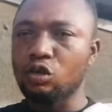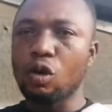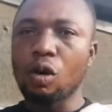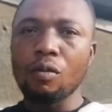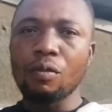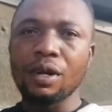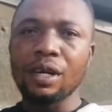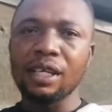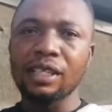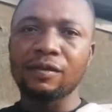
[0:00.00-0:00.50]

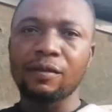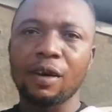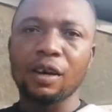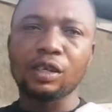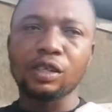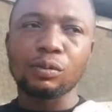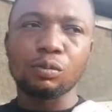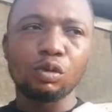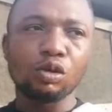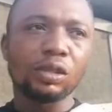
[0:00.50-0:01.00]
sawmill is very
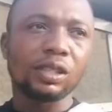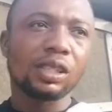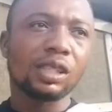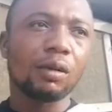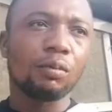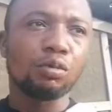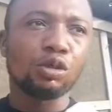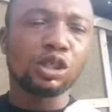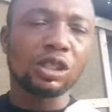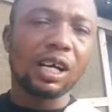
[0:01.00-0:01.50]
smooth, the
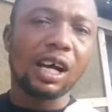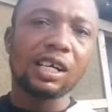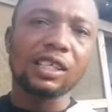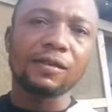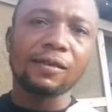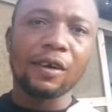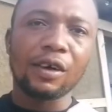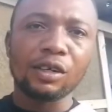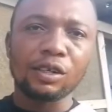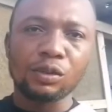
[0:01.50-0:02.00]
bush cat is
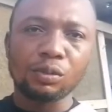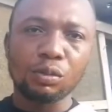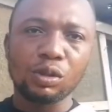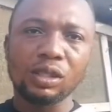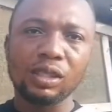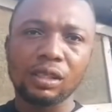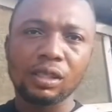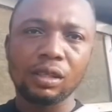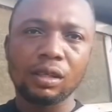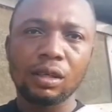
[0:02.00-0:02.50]
very
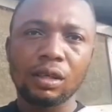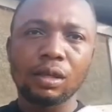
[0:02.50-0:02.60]
smooth.